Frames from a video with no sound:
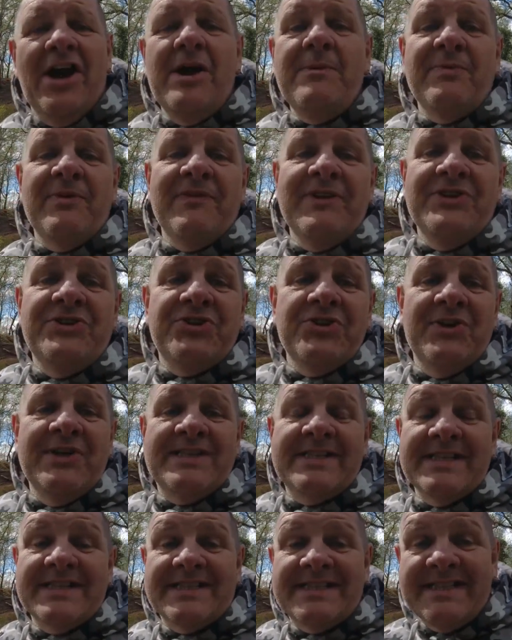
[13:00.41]
I hope you've
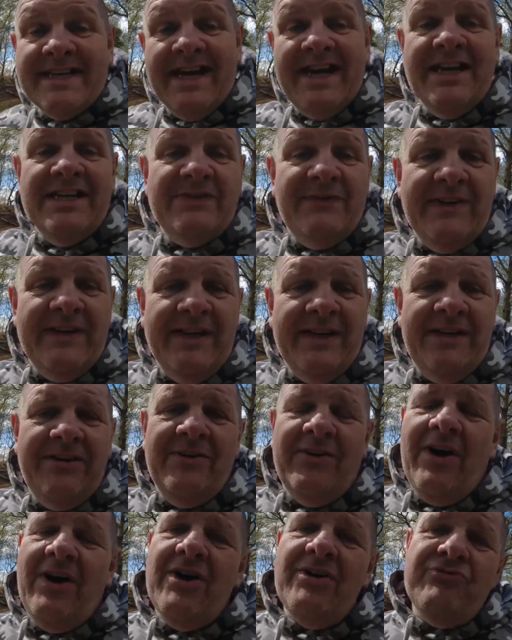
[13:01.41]
enjoyed today's
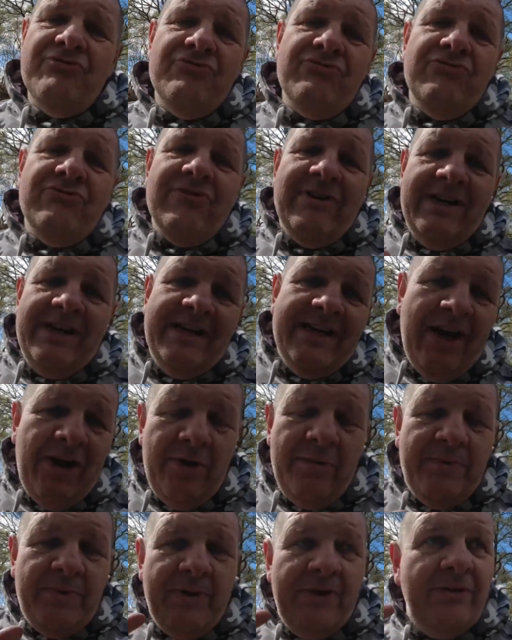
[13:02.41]
video. I really
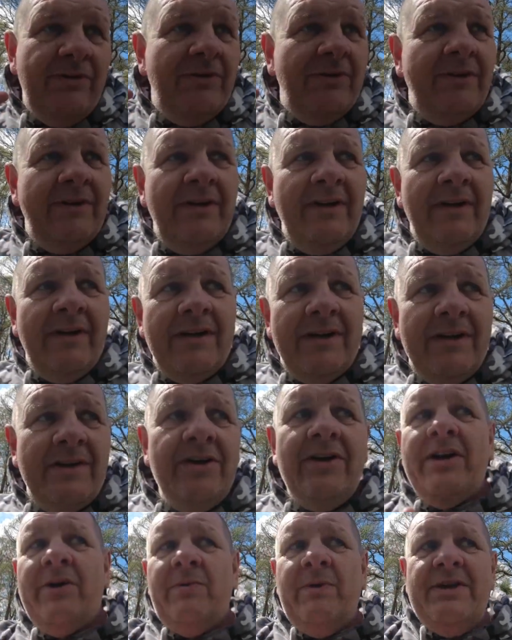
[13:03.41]
hope you
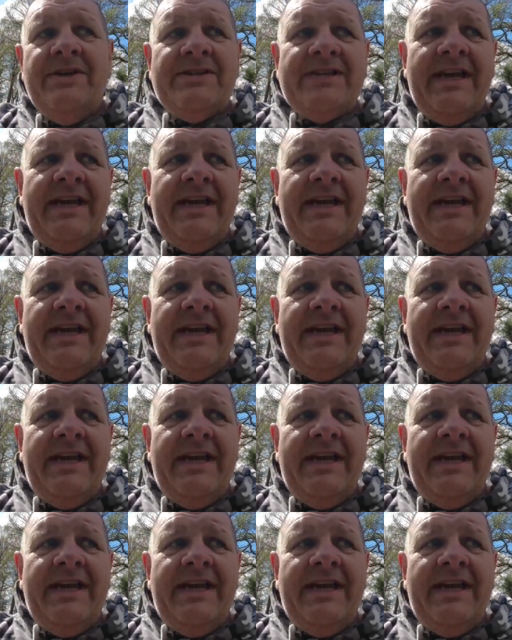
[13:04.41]
like what you